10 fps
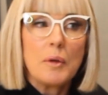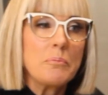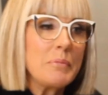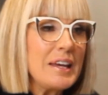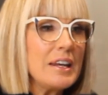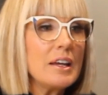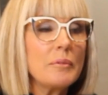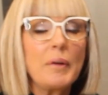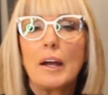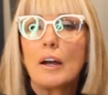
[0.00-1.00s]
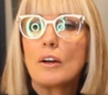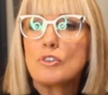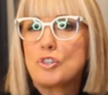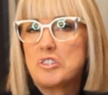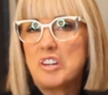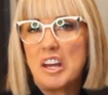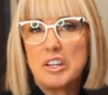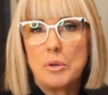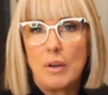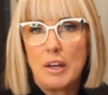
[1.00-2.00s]
Medium hair should
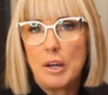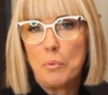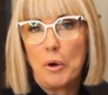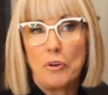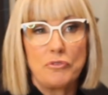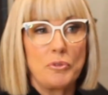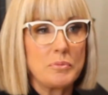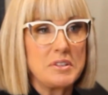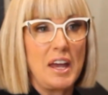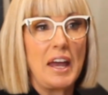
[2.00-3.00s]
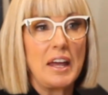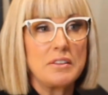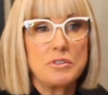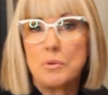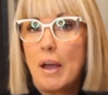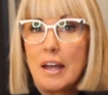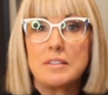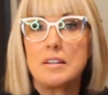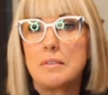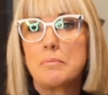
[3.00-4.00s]
take you anywhere from 10 to
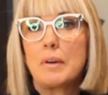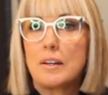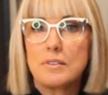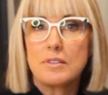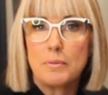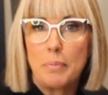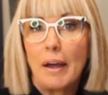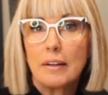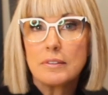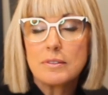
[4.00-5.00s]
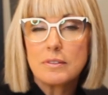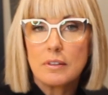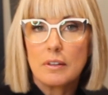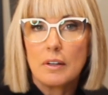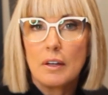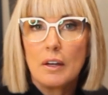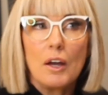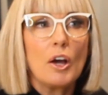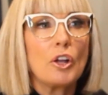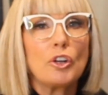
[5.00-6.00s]
18 minutes to paint.
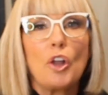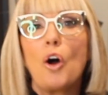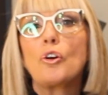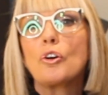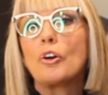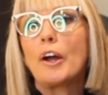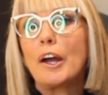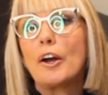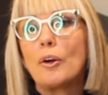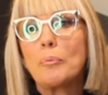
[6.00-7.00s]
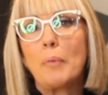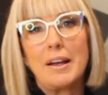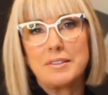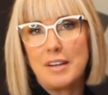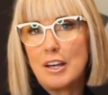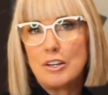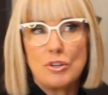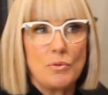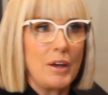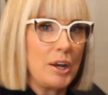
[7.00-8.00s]
Longer hair might take
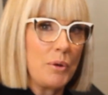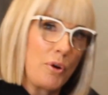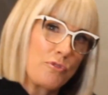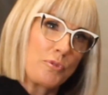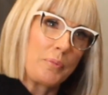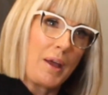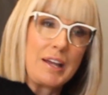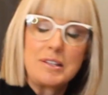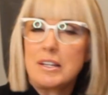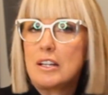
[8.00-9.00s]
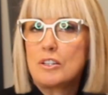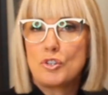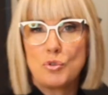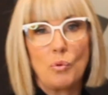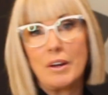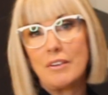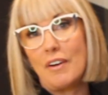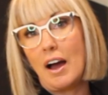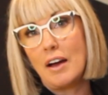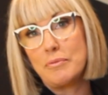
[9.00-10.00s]
you anywhere from 18 to
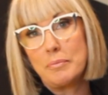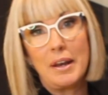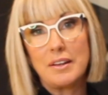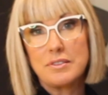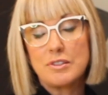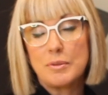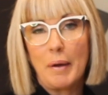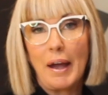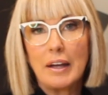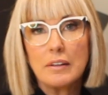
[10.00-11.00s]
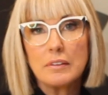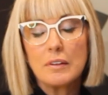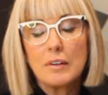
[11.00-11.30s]
25 minutes to paint.